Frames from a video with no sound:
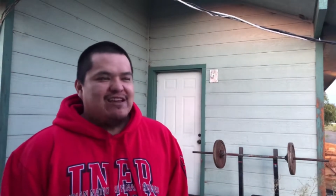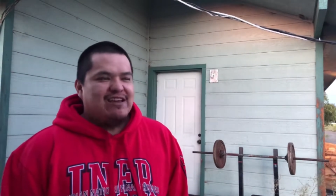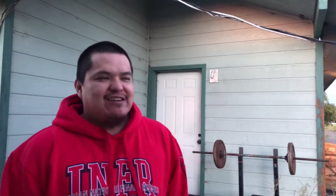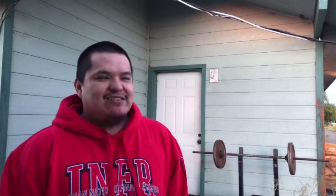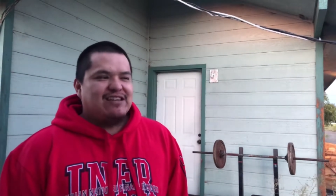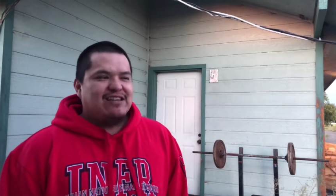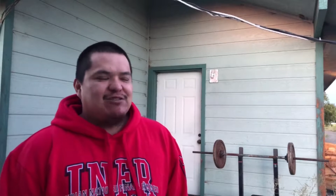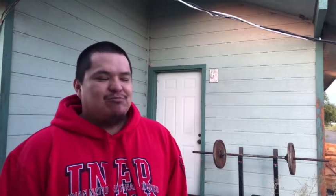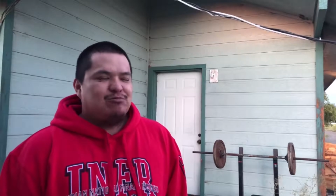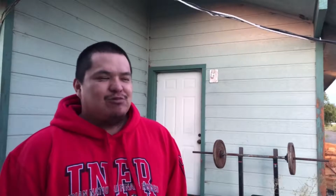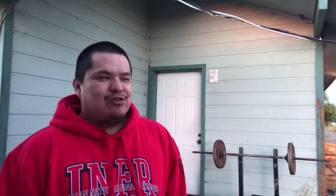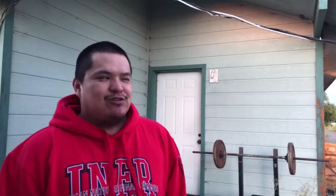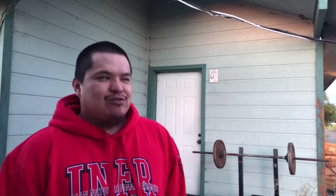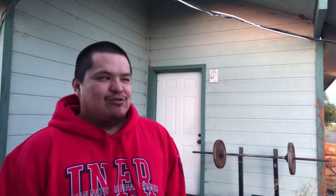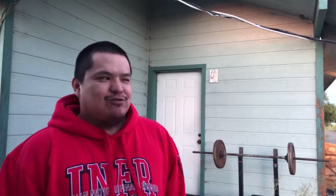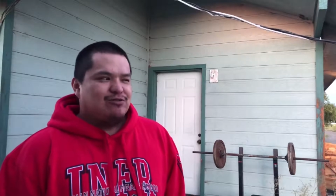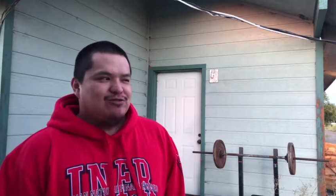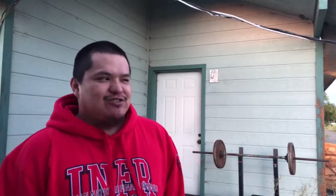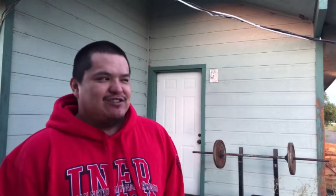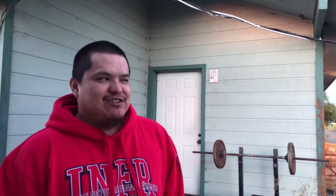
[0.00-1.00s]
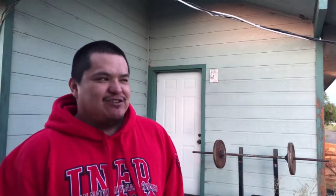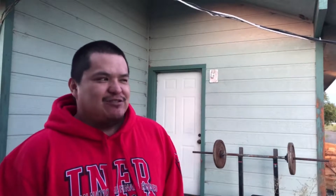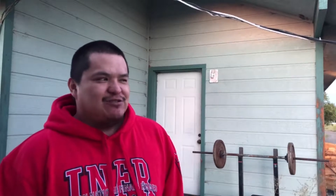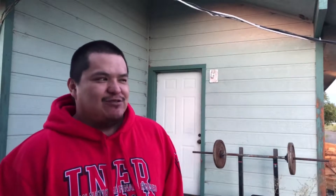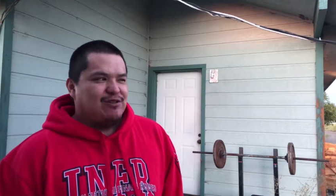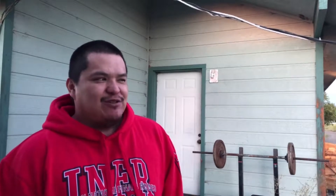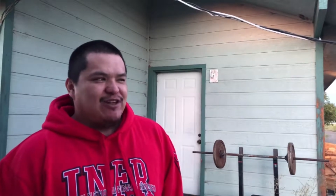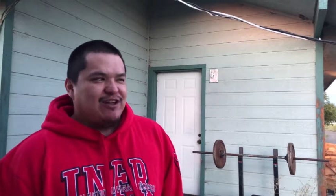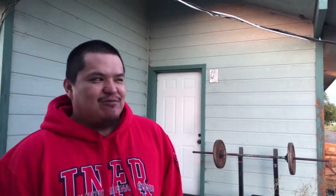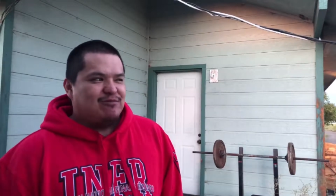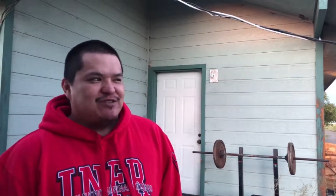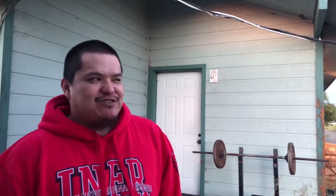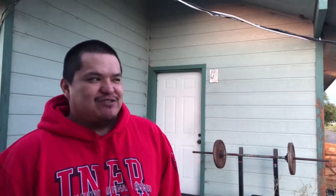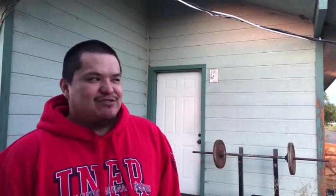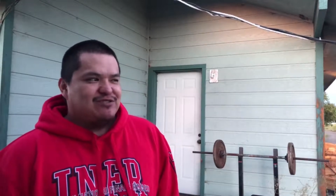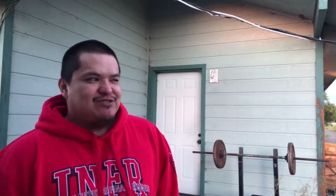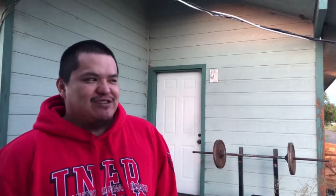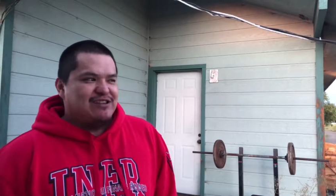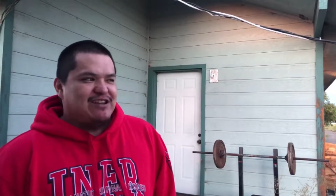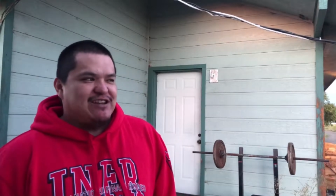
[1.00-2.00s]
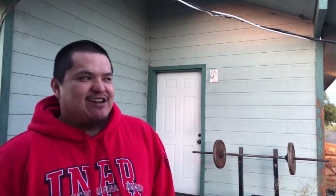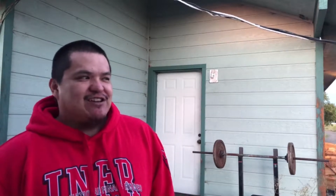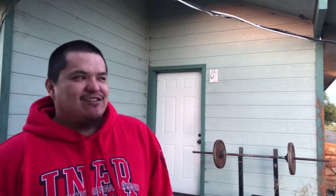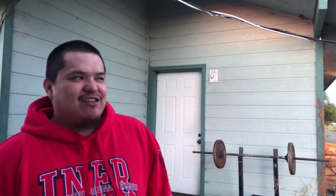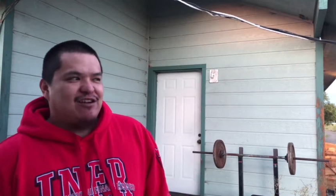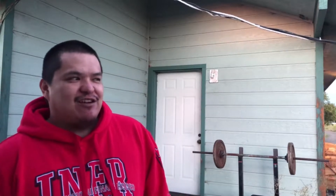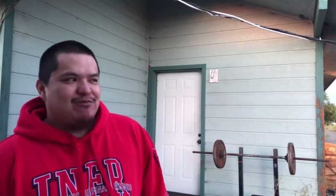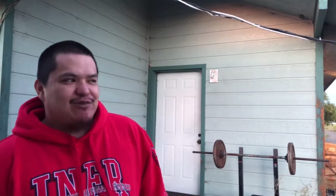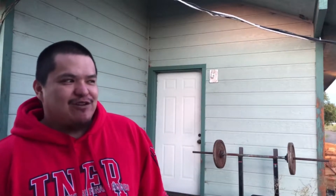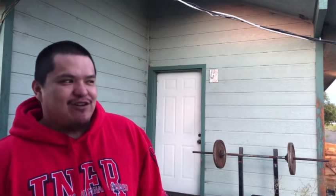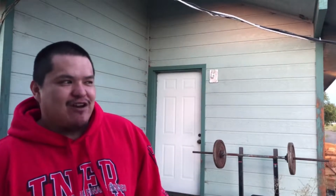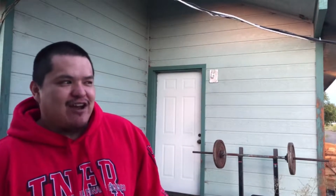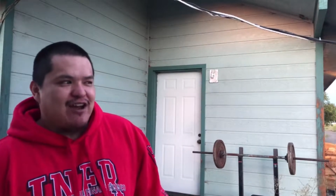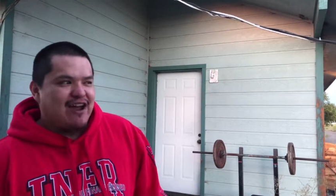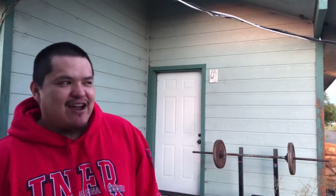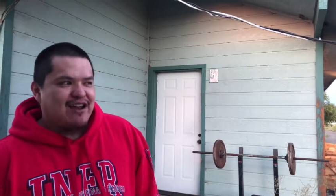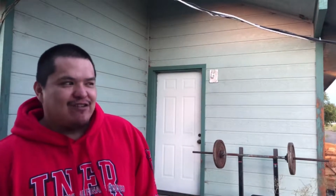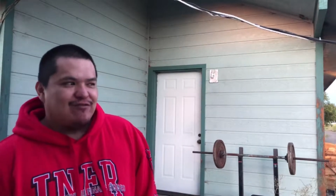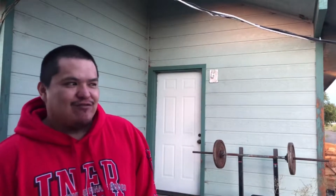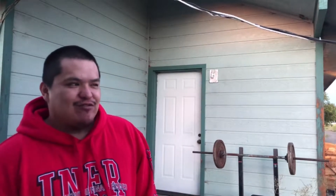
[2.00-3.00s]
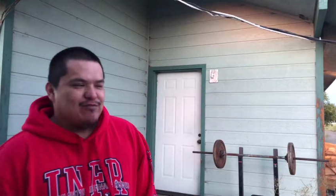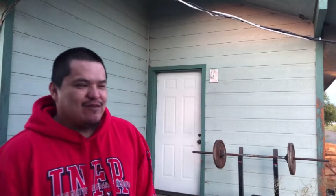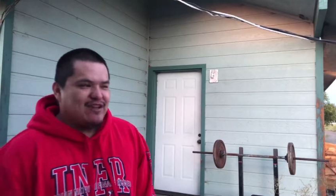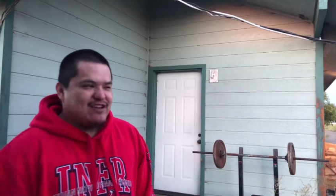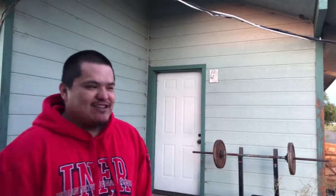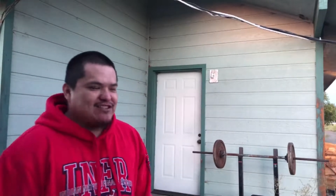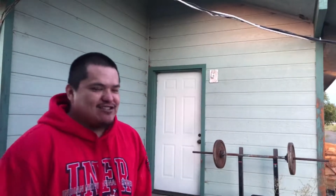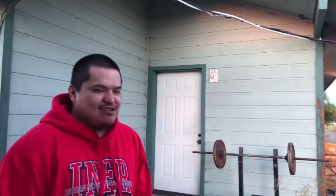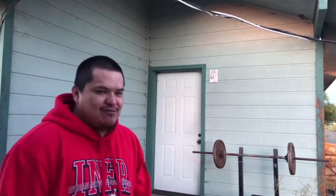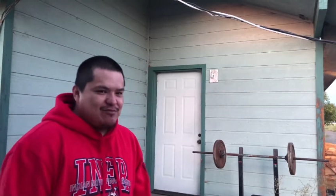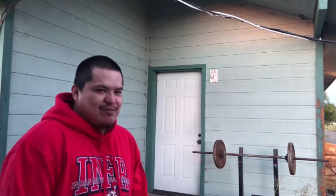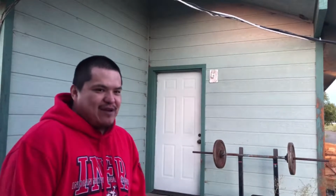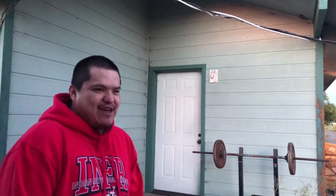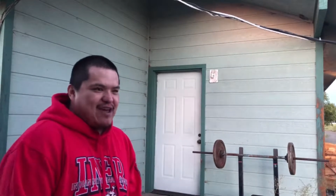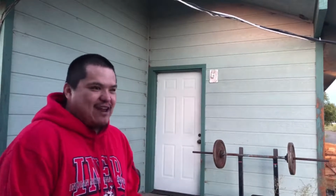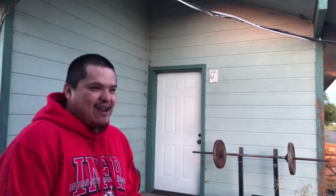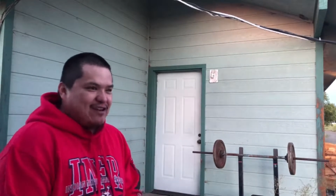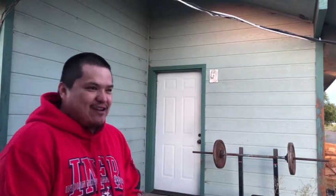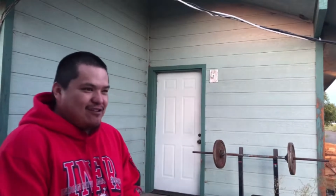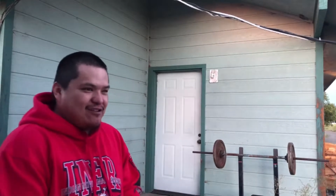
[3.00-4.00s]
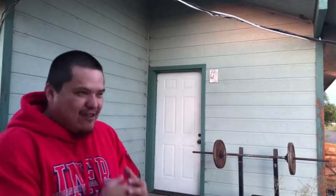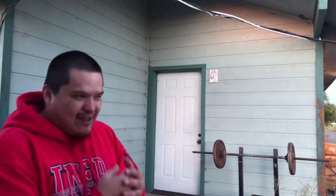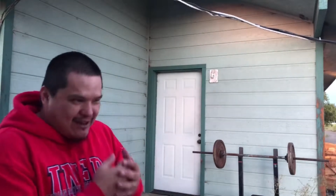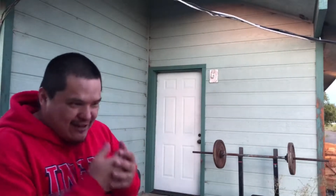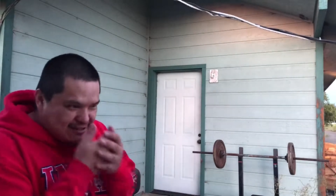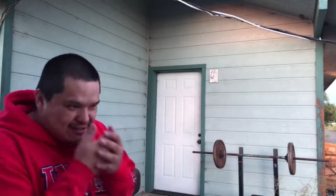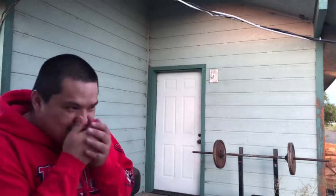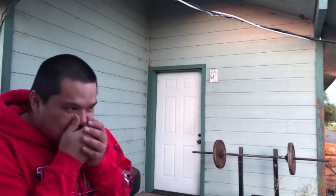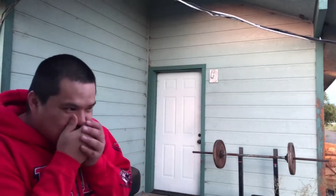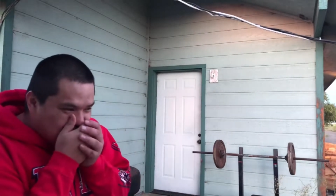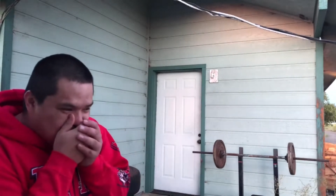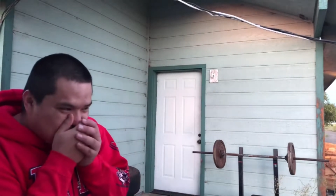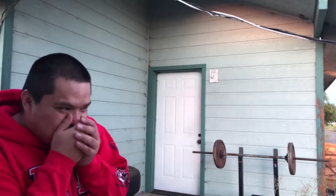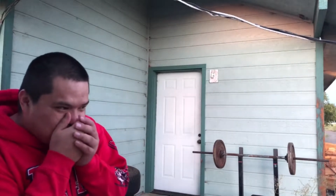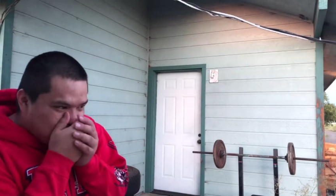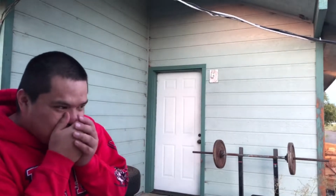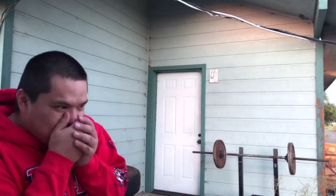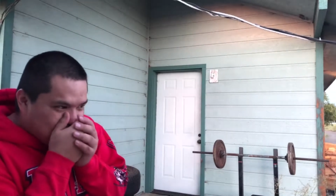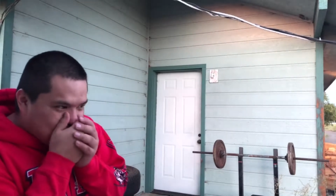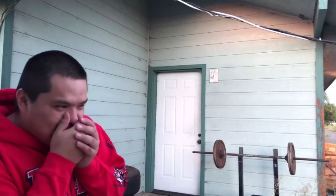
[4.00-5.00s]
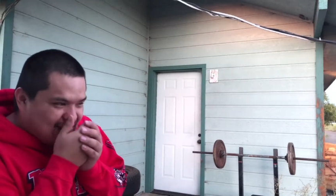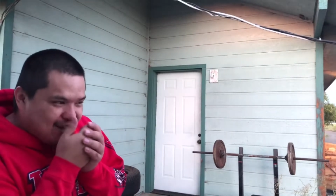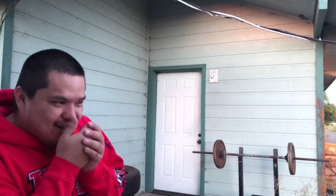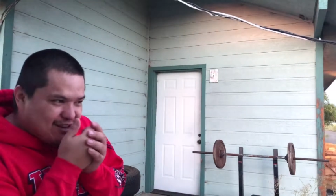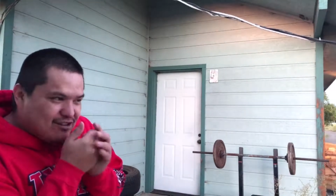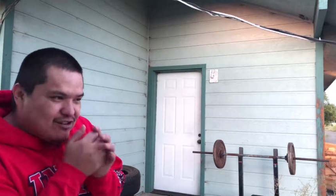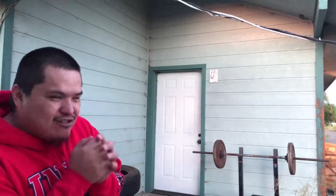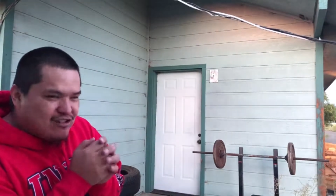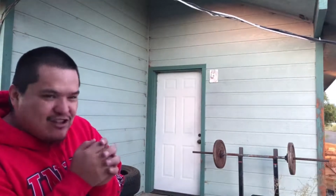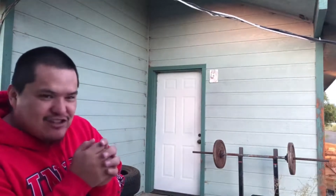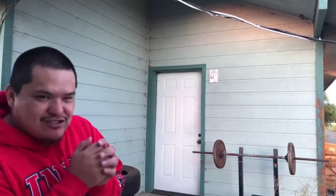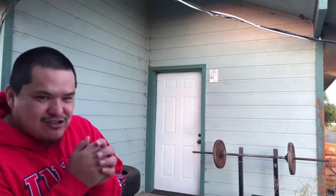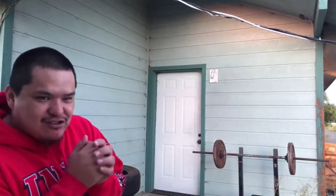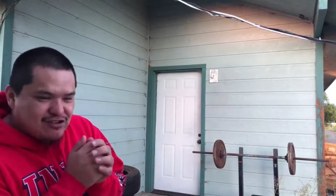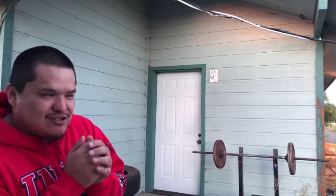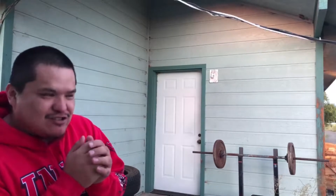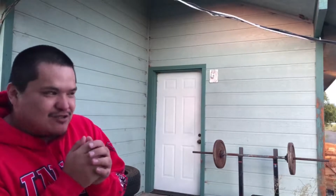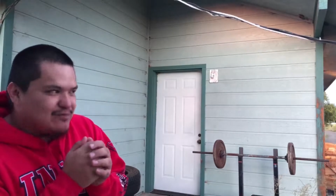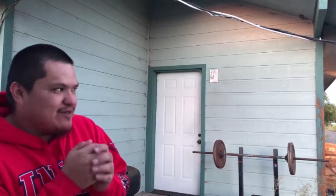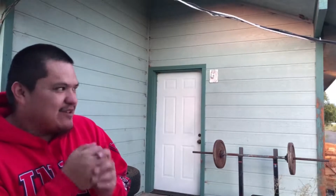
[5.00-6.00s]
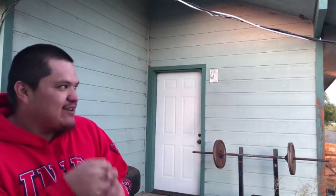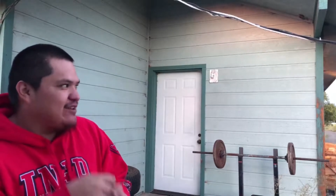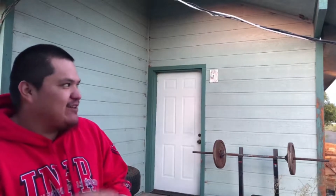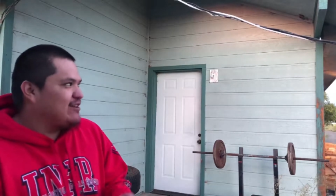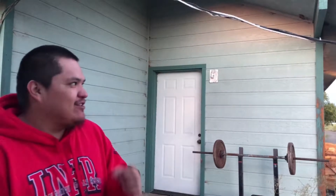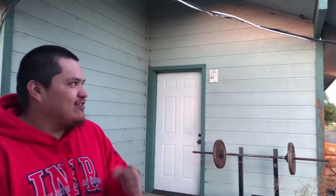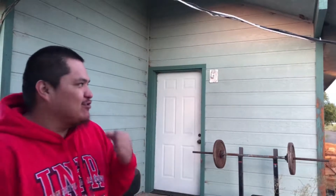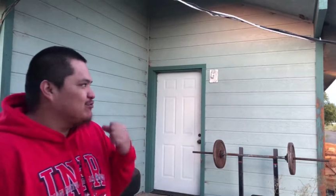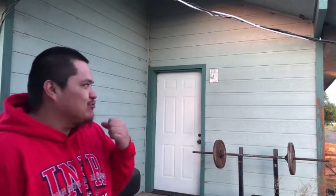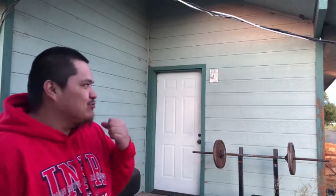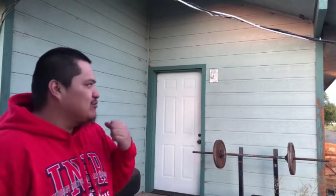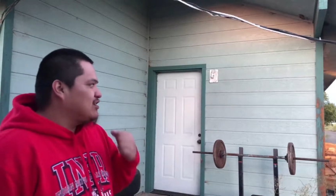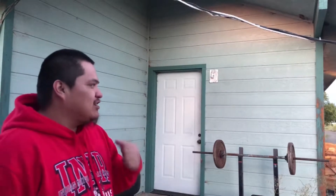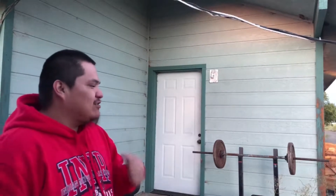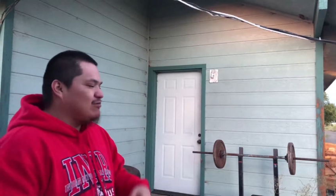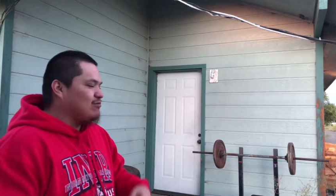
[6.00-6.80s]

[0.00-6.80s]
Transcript: it was like one of those you know like whistles you hear like when you're hiding from like something bad and you're like sitting under like in the closet or something you hear them